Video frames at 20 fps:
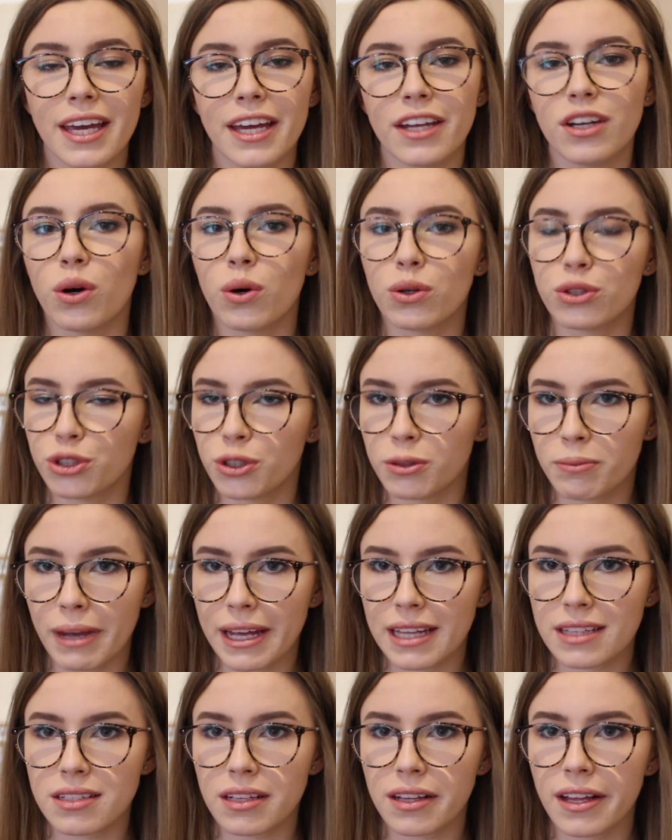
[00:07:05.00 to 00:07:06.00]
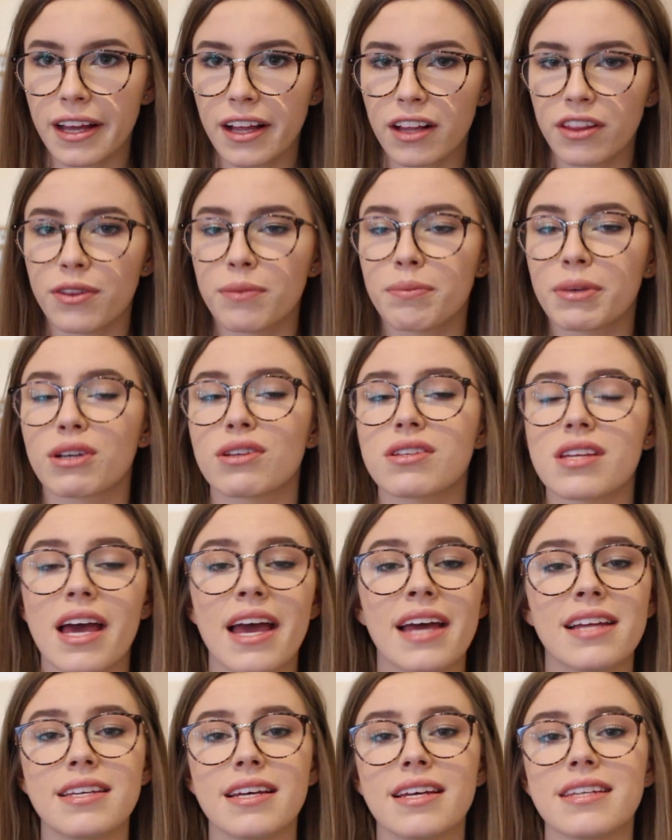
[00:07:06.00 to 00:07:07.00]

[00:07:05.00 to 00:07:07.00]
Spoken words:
in on your mental health, because it